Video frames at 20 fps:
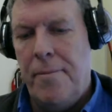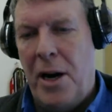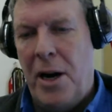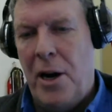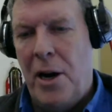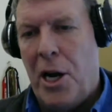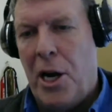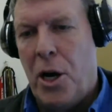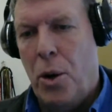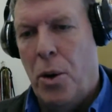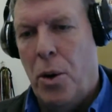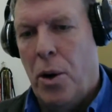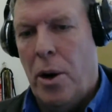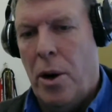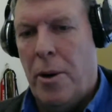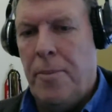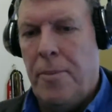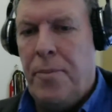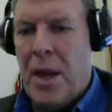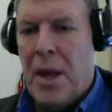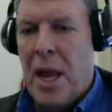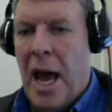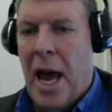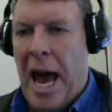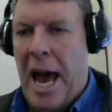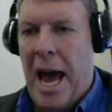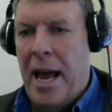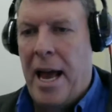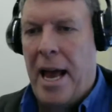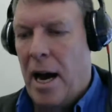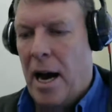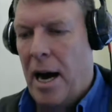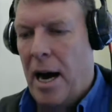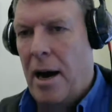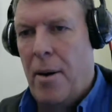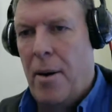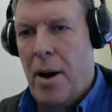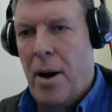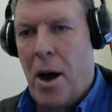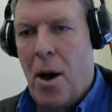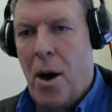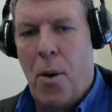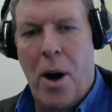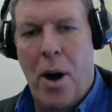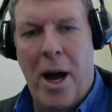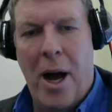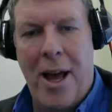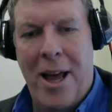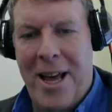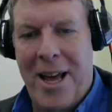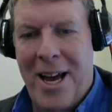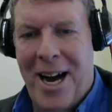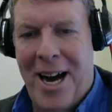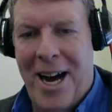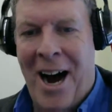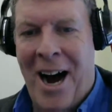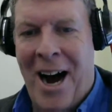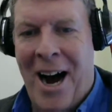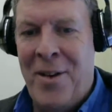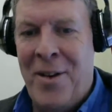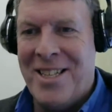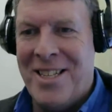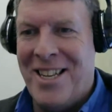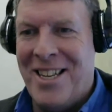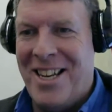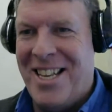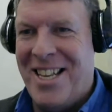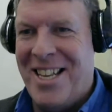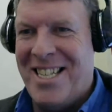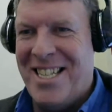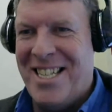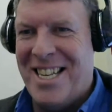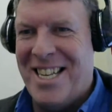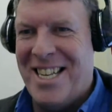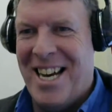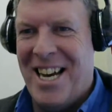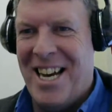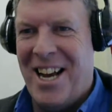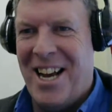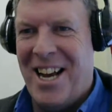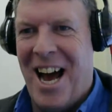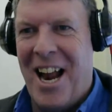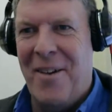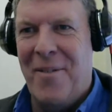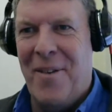Very cool. Hey, obviously this is a kind